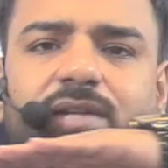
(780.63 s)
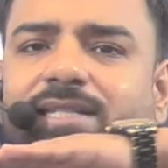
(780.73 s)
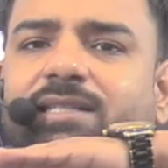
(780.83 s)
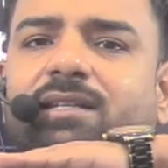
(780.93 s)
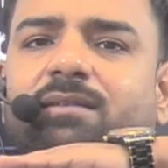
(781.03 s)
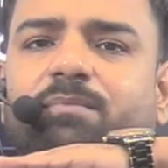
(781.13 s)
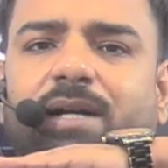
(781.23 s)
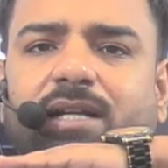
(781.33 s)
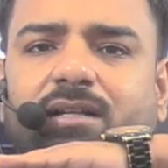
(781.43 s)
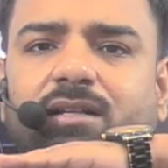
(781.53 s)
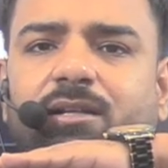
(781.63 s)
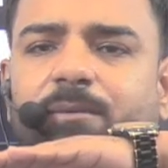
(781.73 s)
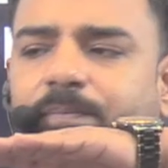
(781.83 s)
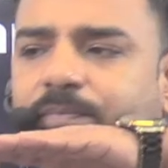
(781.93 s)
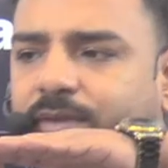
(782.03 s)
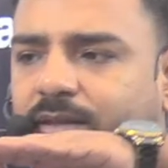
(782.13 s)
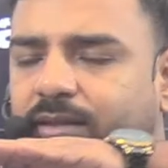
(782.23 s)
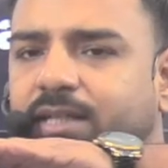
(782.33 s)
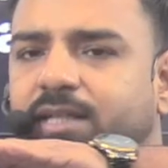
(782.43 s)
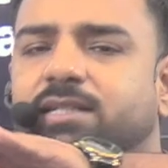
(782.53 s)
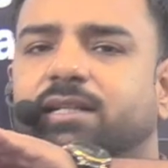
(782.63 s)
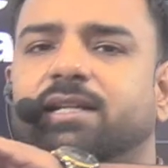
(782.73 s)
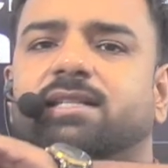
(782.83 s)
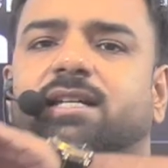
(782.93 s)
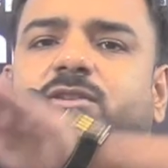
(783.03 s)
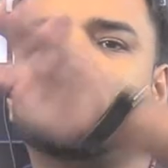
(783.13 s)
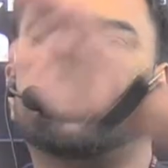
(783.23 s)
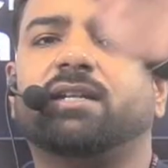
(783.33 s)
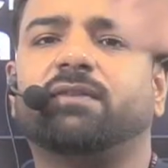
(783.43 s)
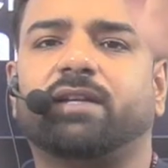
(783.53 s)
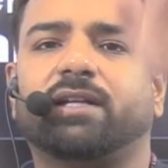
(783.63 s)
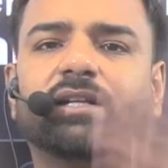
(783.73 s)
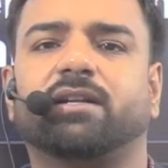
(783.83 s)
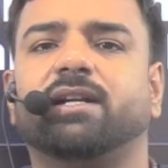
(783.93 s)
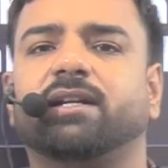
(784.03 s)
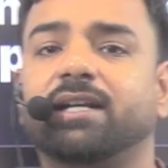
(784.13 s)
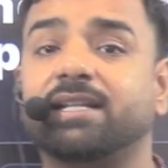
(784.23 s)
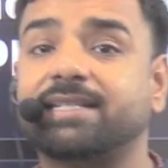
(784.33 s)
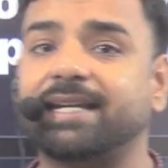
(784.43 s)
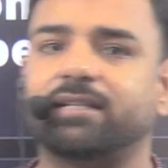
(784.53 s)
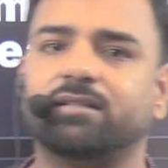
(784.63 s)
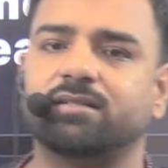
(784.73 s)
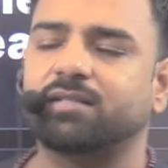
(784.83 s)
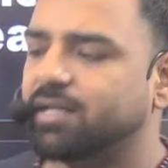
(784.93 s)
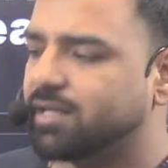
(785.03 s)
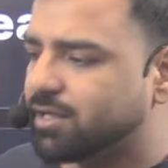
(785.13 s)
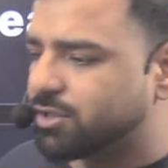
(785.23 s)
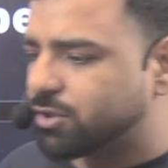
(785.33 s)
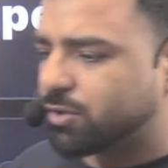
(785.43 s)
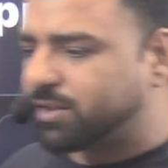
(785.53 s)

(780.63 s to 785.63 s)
the particle, these rays actually get deflected, right? It scatters. So the